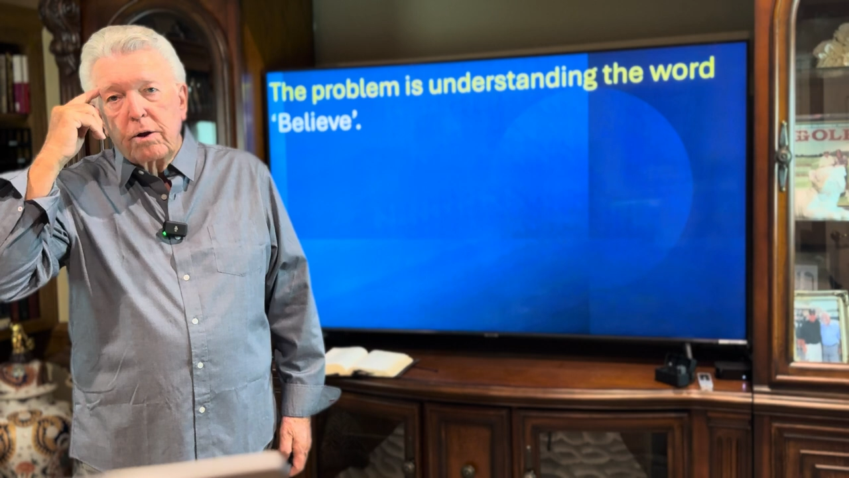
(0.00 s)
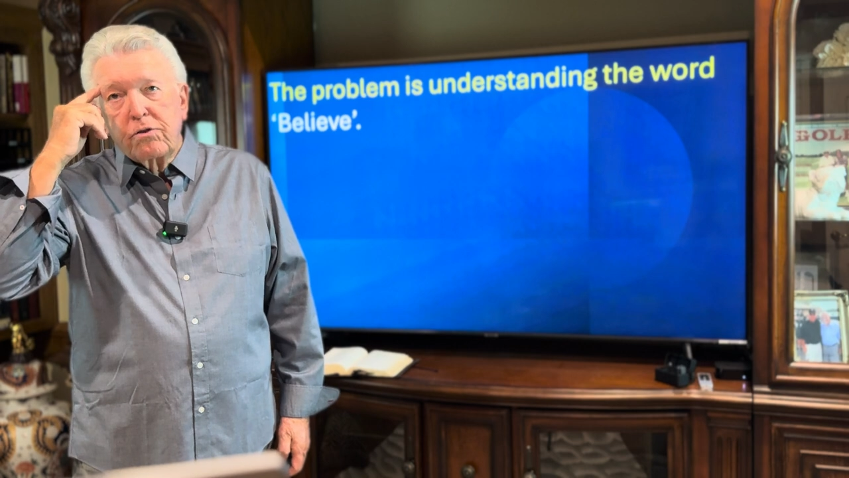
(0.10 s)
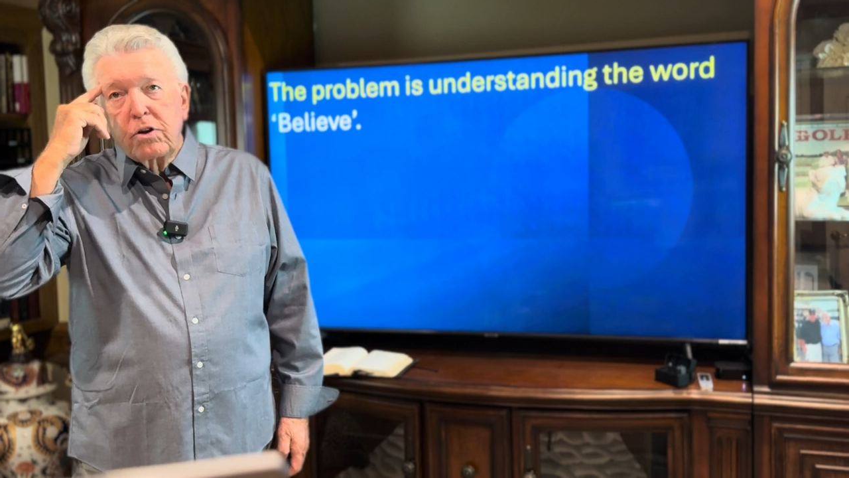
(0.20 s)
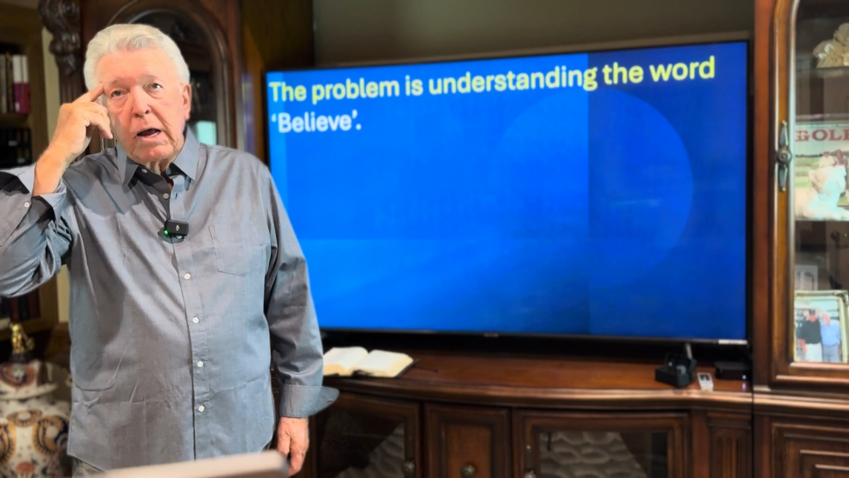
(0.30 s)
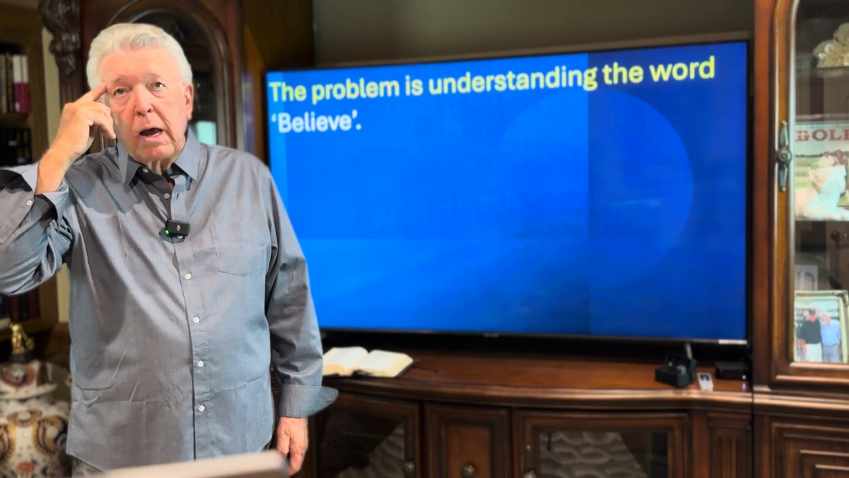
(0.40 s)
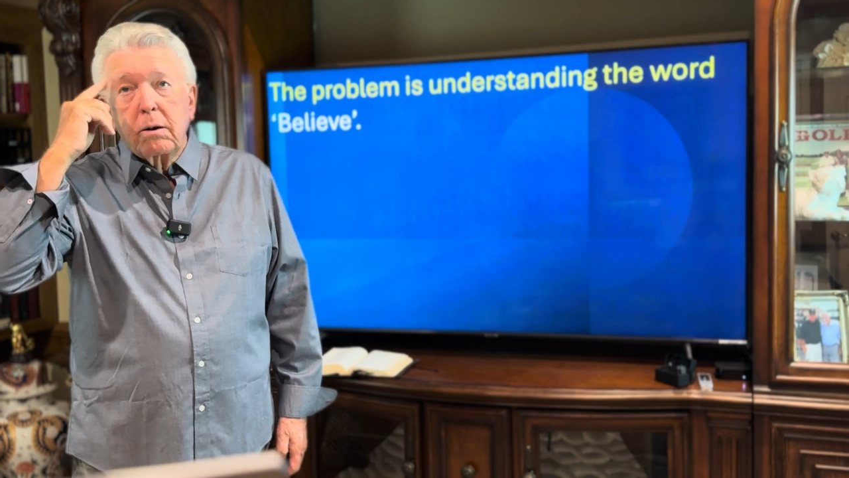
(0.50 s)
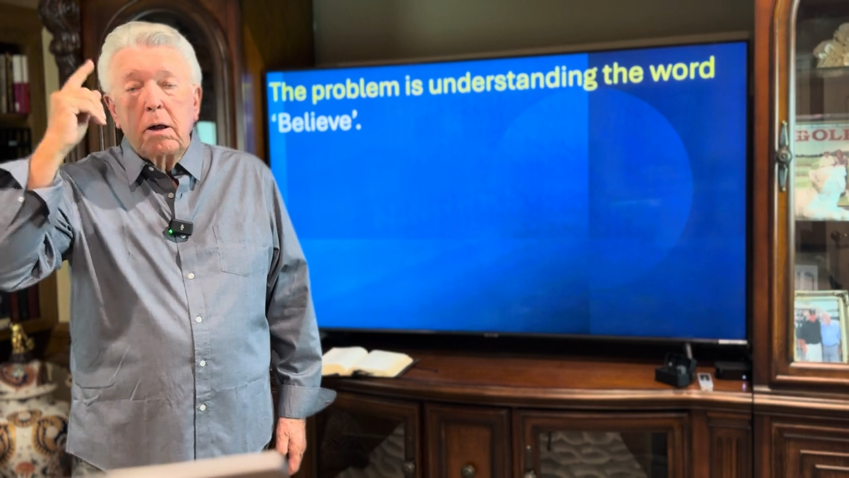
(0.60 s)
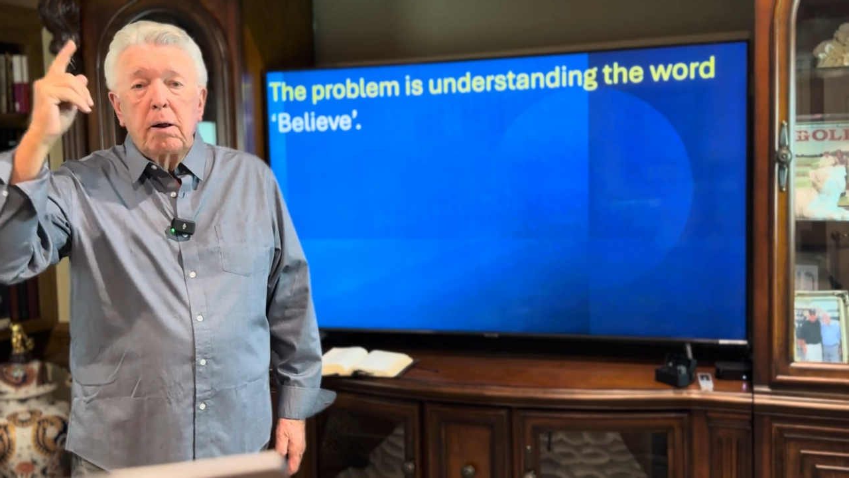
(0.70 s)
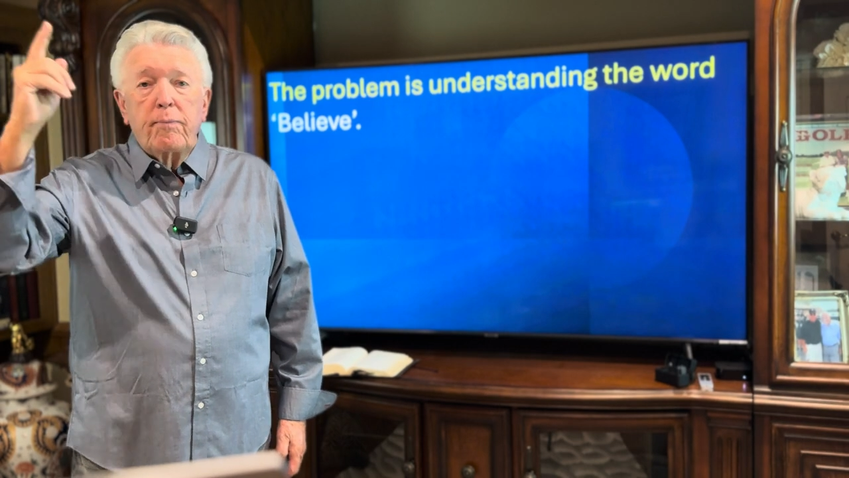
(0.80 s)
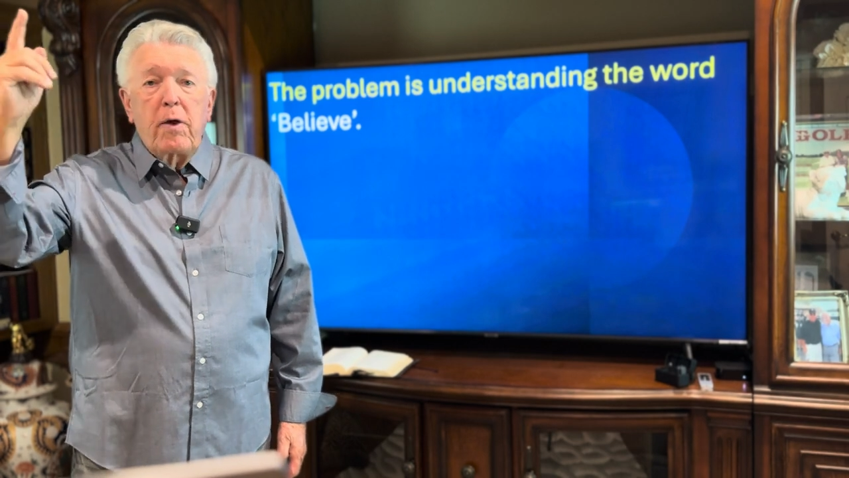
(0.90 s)
assent
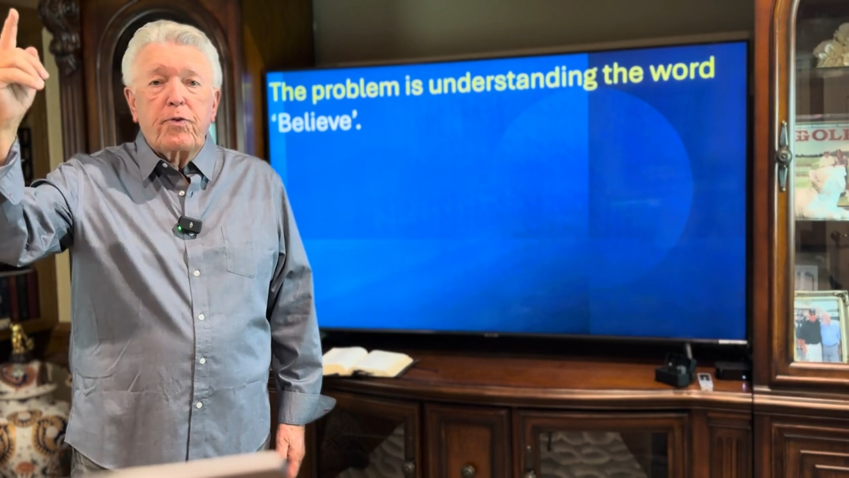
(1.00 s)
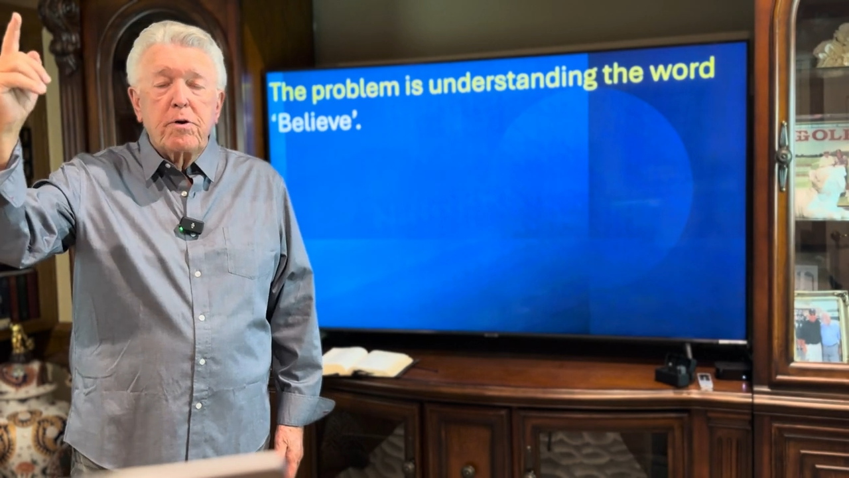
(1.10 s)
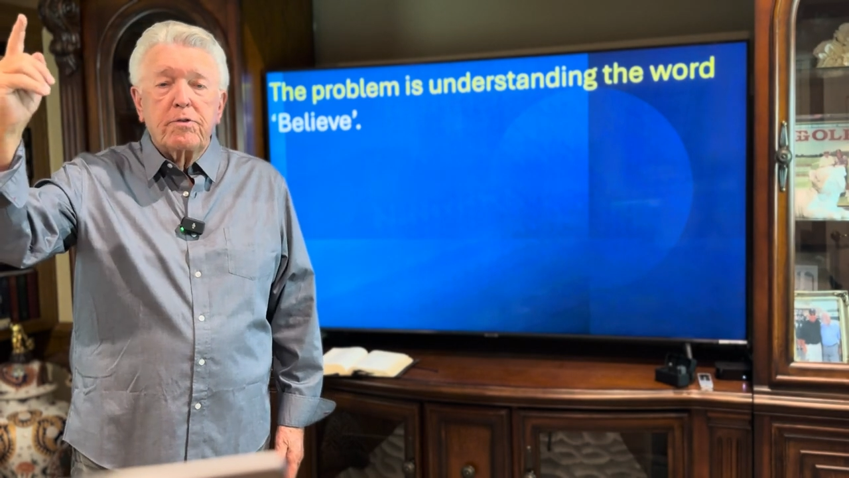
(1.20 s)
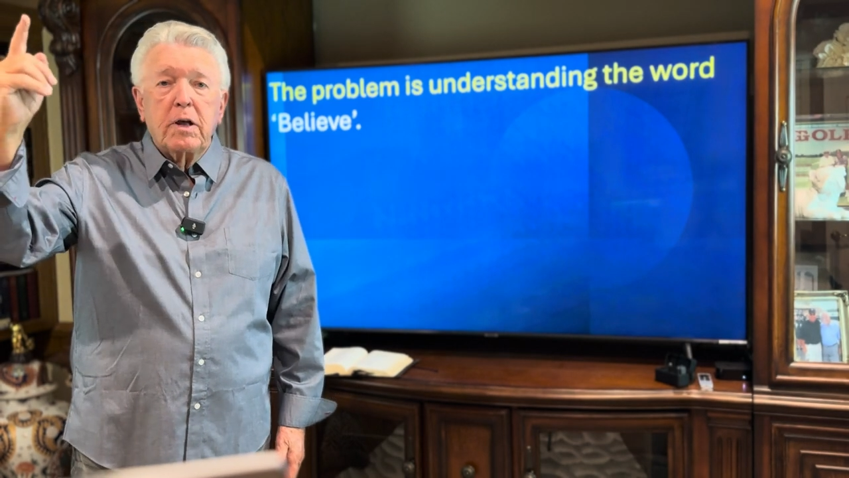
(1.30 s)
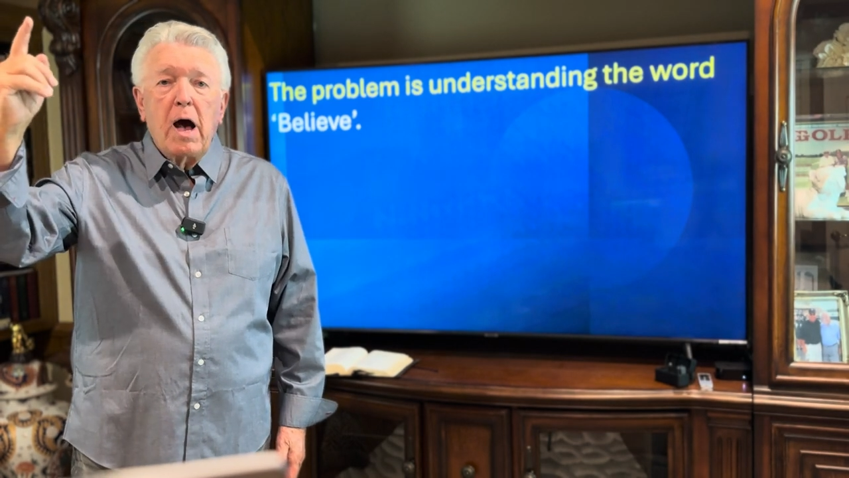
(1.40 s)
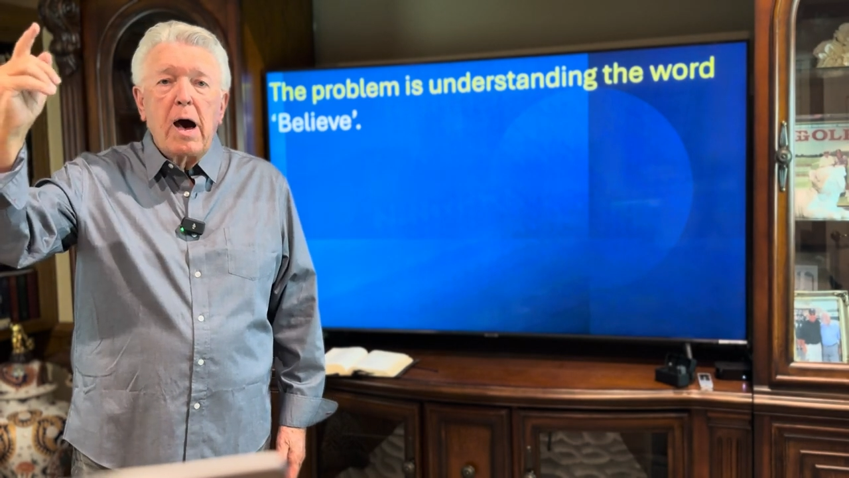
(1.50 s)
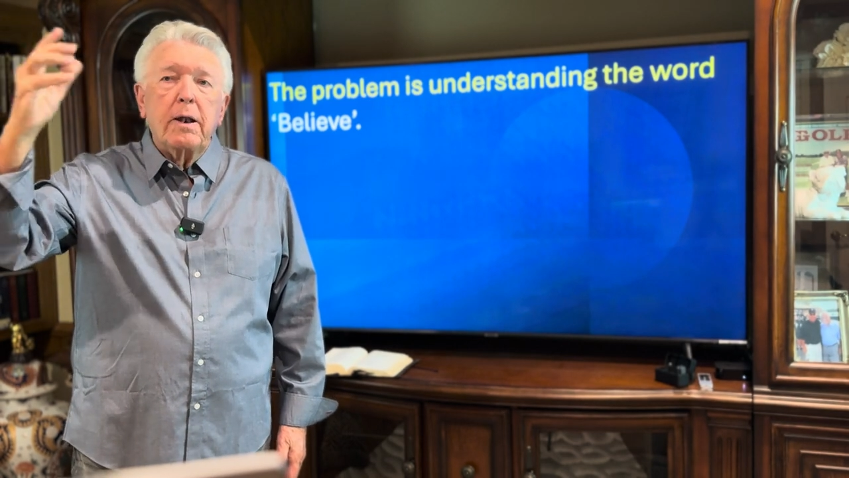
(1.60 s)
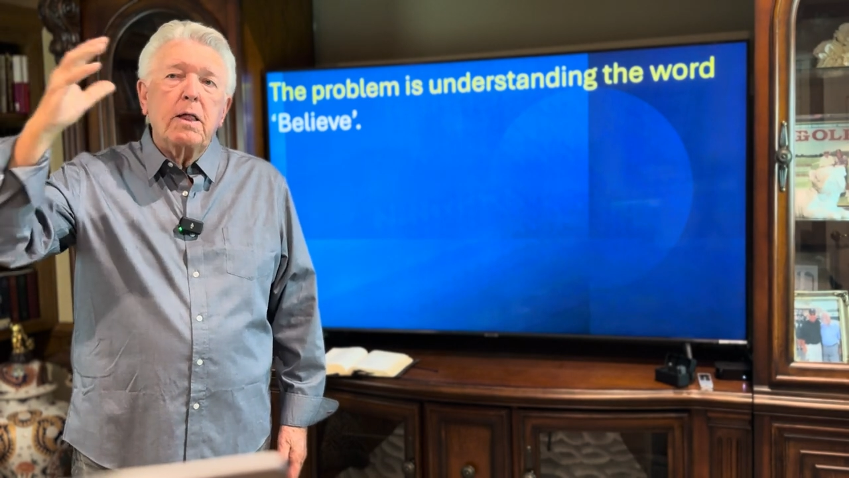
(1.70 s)
that there's a God.